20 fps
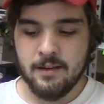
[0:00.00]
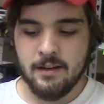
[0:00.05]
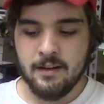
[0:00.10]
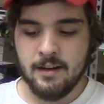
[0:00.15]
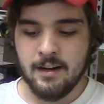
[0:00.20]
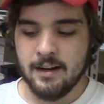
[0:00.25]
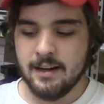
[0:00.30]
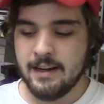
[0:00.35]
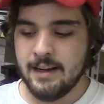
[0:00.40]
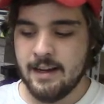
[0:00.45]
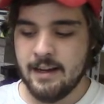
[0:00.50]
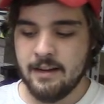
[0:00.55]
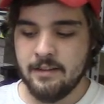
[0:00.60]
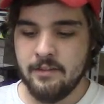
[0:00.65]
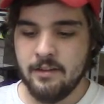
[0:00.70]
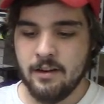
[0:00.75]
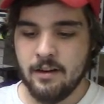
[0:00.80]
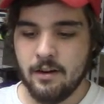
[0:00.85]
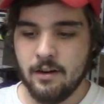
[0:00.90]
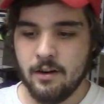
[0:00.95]

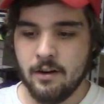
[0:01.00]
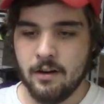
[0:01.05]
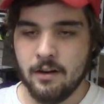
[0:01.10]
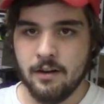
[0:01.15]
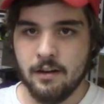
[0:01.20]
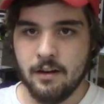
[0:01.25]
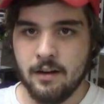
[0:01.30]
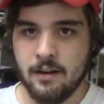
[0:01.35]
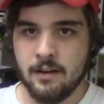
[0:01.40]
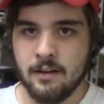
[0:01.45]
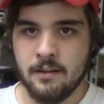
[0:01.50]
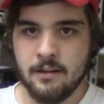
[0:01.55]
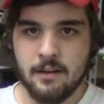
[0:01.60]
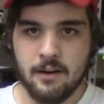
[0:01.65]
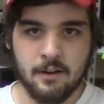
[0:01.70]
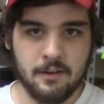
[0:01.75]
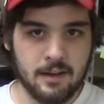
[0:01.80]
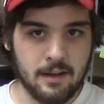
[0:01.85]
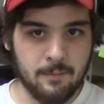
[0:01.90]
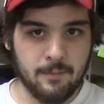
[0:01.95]
Again, on
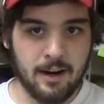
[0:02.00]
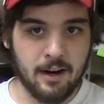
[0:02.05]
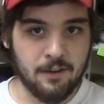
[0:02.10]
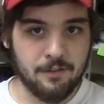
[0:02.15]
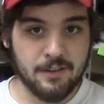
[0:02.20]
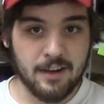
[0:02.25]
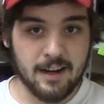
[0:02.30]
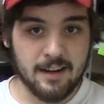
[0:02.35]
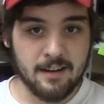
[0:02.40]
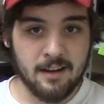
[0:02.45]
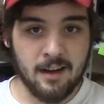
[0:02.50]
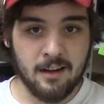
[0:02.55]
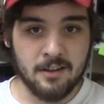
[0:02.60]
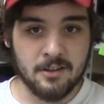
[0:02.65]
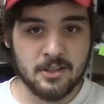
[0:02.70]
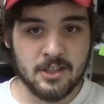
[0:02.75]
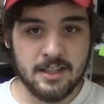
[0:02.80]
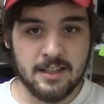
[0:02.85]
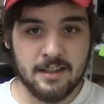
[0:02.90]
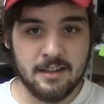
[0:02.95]
the amount of
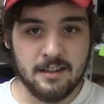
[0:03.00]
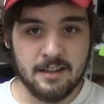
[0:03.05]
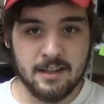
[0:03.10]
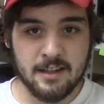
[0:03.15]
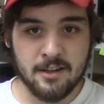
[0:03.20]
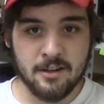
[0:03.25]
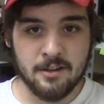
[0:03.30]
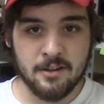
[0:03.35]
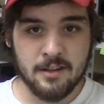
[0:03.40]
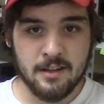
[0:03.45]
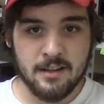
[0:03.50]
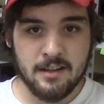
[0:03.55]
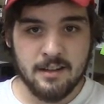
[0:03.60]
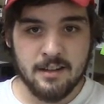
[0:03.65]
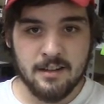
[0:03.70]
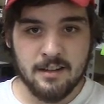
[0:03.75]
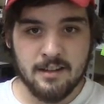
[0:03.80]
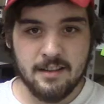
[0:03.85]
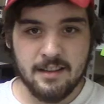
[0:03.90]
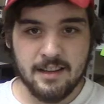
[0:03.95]
technology in here,
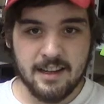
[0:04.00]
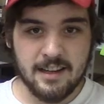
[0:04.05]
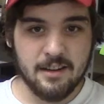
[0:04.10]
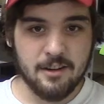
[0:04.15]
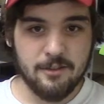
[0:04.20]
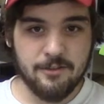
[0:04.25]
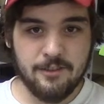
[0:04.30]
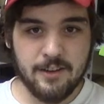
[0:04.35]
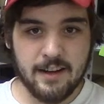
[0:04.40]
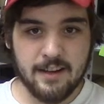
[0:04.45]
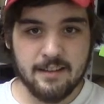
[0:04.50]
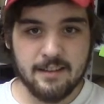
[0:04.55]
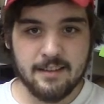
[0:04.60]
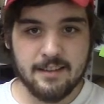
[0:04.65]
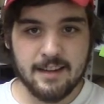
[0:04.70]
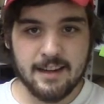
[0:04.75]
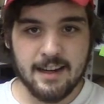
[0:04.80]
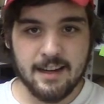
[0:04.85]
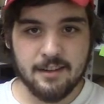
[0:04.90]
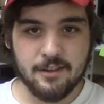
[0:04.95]
the interface
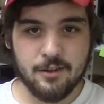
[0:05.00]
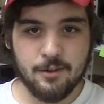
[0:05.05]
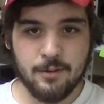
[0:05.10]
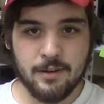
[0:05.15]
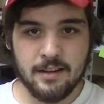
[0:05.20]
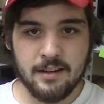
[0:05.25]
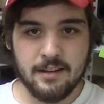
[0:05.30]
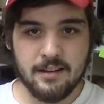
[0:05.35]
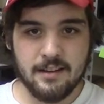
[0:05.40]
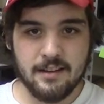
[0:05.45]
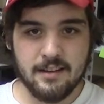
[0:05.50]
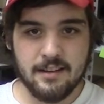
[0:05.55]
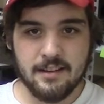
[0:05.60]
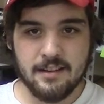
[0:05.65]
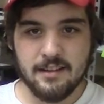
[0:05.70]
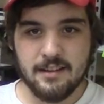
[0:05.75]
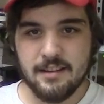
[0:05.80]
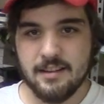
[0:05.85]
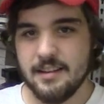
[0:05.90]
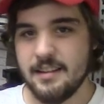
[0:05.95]
to get to it,
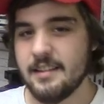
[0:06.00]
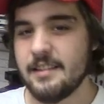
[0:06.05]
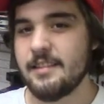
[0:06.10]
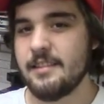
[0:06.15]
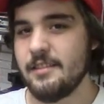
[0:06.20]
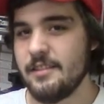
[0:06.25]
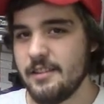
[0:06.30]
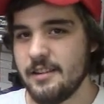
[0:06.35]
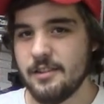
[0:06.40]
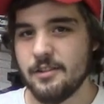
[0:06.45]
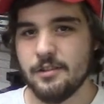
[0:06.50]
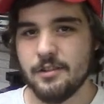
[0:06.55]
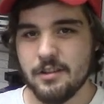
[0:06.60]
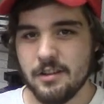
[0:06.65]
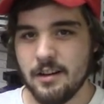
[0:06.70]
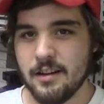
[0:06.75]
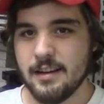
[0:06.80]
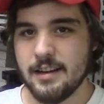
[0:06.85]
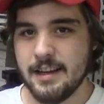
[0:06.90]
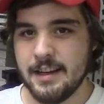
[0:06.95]
it's a little
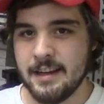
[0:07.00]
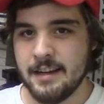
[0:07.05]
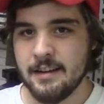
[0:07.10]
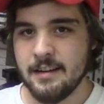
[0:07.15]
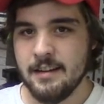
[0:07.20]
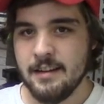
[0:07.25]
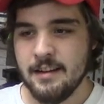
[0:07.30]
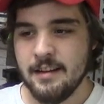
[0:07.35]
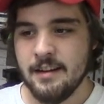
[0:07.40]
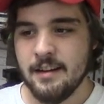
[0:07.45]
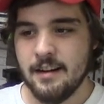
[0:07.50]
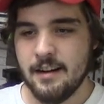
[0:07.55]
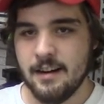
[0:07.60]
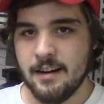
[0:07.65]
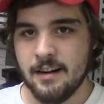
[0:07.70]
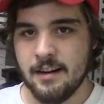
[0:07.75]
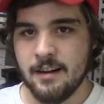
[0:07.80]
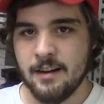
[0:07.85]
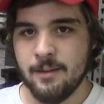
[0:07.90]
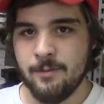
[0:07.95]
clunky.
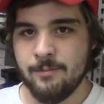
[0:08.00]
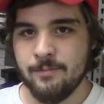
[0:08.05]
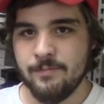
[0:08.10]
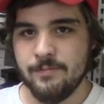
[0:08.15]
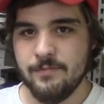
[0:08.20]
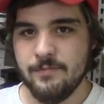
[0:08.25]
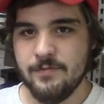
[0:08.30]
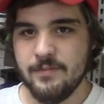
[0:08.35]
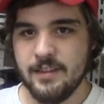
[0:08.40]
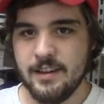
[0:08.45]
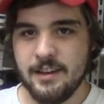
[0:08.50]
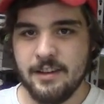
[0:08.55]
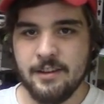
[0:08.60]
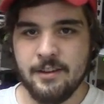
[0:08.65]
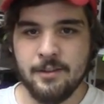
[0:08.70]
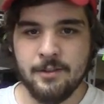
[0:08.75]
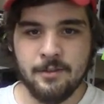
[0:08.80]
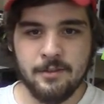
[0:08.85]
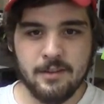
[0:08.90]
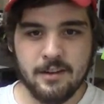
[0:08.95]

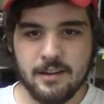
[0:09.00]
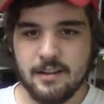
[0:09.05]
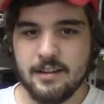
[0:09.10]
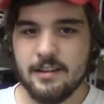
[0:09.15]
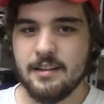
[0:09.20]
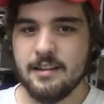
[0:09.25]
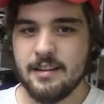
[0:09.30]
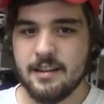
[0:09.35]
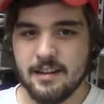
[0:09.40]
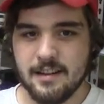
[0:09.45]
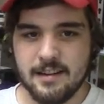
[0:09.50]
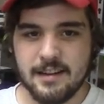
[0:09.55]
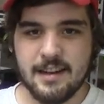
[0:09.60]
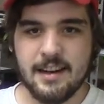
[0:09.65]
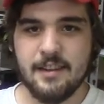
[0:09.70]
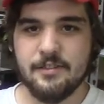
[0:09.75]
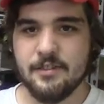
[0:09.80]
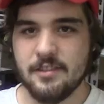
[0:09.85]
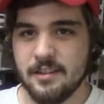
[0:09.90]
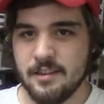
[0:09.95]
You kind of
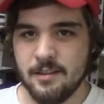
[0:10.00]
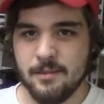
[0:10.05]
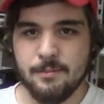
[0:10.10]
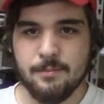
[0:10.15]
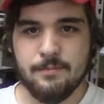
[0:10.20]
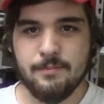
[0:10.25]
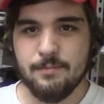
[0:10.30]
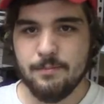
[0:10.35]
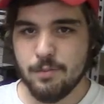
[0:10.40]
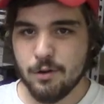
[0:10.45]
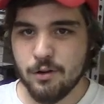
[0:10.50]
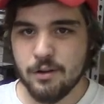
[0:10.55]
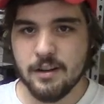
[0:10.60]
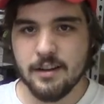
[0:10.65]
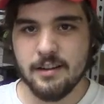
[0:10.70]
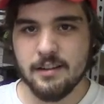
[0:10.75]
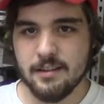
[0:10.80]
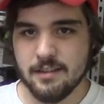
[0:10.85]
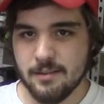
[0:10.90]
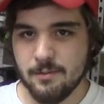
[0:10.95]
have to put
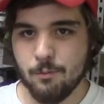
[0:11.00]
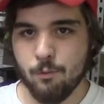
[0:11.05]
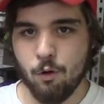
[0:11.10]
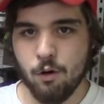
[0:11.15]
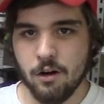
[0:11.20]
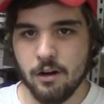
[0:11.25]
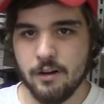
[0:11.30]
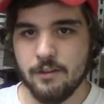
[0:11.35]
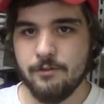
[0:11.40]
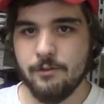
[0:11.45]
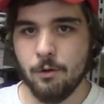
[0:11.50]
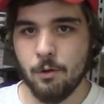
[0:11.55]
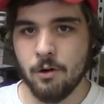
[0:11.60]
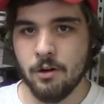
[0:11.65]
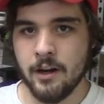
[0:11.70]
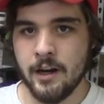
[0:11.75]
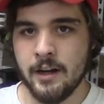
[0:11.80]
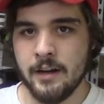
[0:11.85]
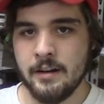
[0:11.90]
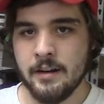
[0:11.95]
in some work
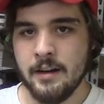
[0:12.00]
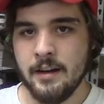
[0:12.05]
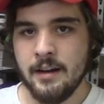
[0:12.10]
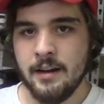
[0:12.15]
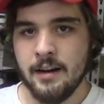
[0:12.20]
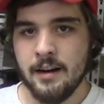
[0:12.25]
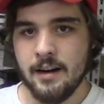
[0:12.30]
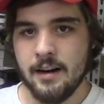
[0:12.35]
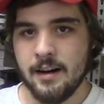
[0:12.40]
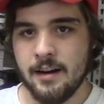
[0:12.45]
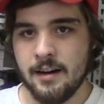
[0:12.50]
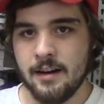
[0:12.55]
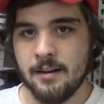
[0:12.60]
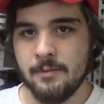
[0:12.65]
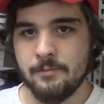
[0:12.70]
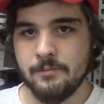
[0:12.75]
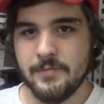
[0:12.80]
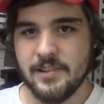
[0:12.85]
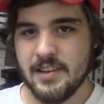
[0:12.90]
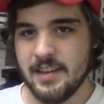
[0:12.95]
for it
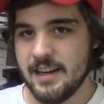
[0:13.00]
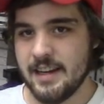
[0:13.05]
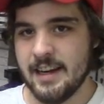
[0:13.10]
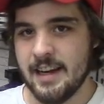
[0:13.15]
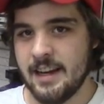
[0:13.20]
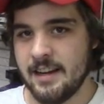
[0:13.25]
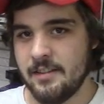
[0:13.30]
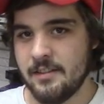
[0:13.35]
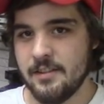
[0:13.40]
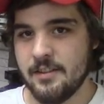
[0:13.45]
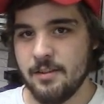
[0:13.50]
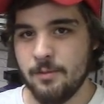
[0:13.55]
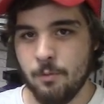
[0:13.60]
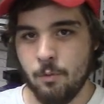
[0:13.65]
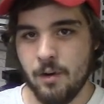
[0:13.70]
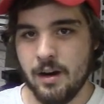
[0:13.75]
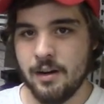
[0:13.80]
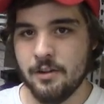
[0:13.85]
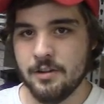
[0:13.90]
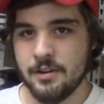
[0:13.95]
to get to
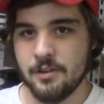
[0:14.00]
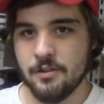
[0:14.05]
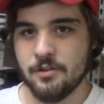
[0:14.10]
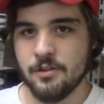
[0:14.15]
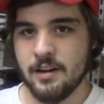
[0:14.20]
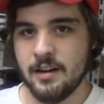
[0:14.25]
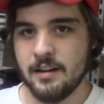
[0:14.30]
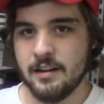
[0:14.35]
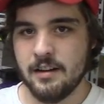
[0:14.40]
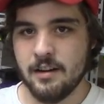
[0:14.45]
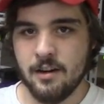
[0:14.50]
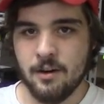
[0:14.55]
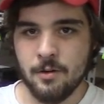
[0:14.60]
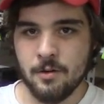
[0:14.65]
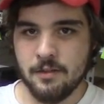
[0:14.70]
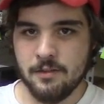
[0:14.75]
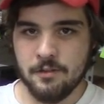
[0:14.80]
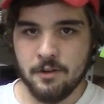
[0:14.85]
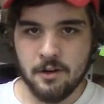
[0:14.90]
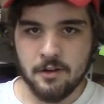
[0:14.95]
where you're trying to go
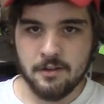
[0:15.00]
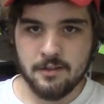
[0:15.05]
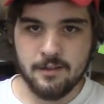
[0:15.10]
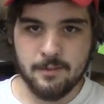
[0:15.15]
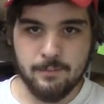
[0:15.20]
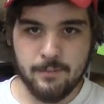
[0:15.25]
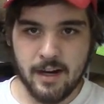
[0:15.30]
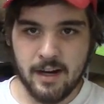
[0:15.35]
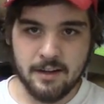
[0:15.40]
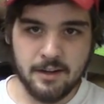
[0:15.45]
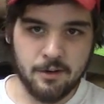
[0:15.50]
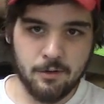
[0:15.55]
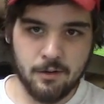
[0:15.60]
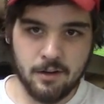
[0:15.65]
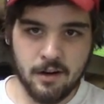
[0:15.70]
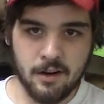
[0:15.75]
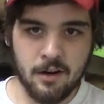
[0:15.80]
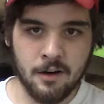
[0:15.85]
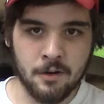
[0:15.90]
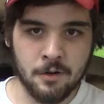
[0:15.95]
as far as the menu
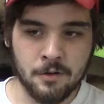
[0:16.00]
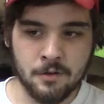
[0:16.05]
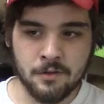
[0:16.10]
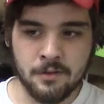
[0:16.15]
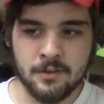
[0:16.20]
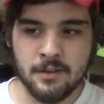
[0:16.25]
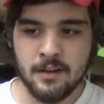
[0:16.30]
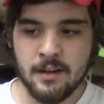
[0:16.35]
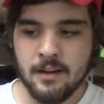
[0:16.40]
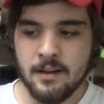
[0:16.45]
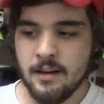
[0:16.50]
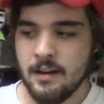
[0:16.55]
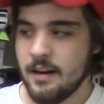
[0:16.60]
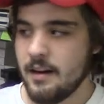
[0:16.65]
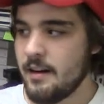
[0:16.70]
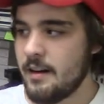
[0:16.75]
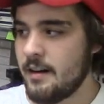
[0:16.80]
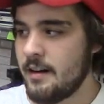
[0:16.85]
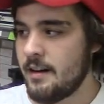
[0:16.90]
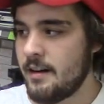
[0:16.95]
goes.
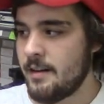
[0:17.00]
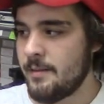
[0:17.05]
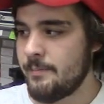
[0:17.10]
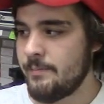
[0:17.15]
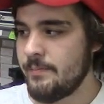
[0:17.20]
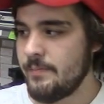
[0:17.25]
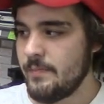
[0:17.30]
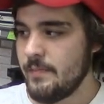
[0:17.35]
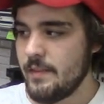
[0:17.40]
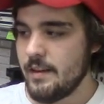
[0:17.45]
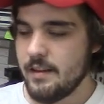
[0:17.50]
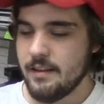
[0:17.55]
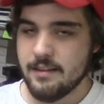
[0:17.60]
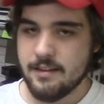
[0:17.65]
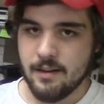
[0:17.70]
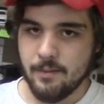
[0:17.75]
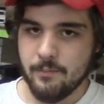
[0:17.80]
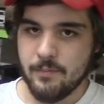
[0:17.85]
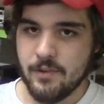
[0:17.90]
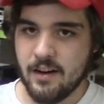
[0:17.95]

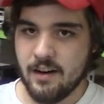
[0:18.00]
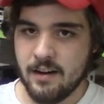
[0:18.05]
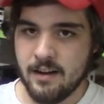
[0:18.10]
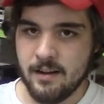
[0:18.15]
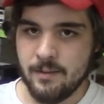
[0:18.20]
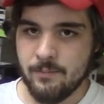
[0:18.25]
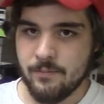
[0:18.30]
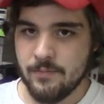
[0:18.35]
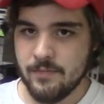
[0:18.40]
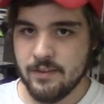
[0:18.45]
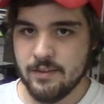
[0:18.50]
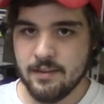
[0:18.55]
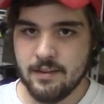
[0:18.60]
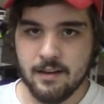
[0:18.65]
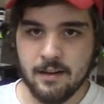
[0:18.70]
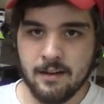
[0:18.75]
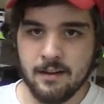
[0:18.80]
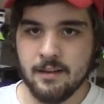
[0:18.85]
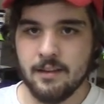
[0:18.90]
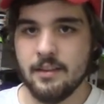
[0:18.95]
Sometimes
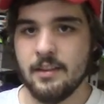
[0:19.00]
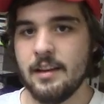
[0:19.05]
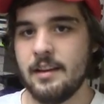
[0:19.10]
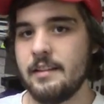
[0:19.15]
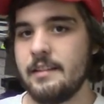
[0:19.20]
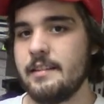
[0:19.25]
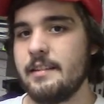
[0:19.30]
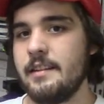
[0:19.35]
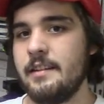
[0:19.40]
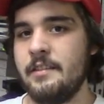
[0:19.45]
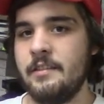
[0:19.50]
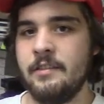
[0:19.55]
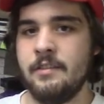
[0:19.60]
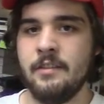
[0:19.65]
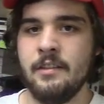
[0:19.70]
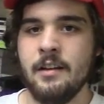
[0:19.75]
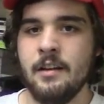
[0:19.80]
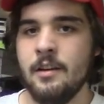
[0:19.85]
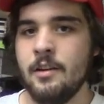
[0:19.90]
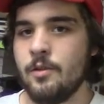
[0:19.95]
things can
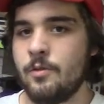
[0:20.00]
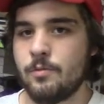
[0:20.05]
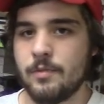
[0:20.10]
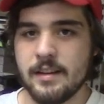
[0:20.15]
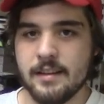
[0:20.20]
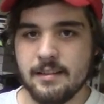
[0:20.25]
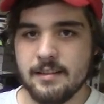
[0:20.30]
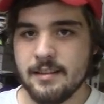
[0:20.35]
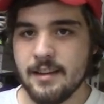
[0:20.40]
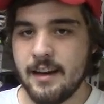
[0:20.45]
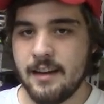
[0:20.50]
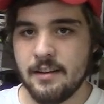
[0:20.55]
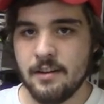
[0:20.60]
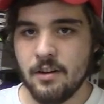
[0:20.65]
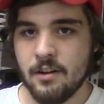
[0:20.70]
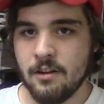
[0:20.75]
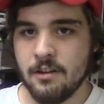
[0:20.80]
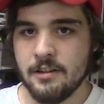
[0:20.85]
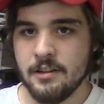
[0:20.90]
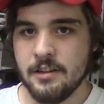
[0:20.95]
reset
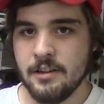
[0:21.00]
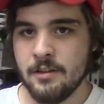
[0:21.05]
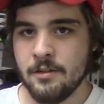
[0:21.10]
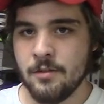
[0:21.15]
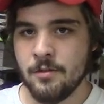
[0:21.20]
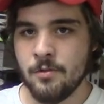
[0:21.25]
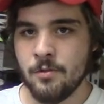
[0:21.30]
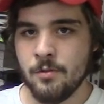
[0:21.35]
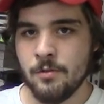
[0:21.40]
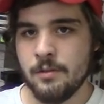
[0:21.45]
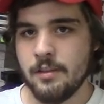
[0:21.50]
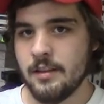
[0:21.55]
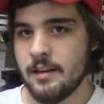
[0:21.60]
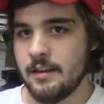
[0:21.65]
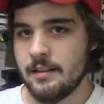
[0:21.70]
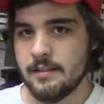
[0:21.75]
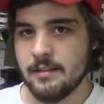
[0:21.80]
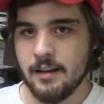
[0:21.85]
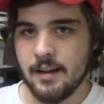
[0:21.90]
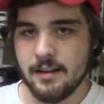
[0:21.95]
on you,
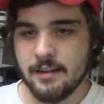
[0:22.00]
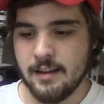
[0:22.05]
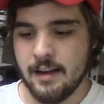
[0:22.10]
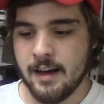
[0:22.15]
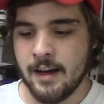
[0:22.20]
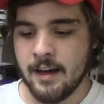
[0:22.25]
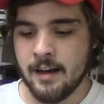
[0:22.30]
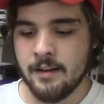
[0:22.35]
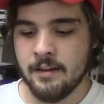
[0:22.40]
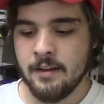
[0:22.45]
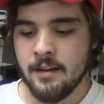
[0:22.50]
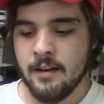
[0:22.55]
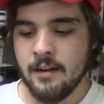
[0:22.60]
things like that.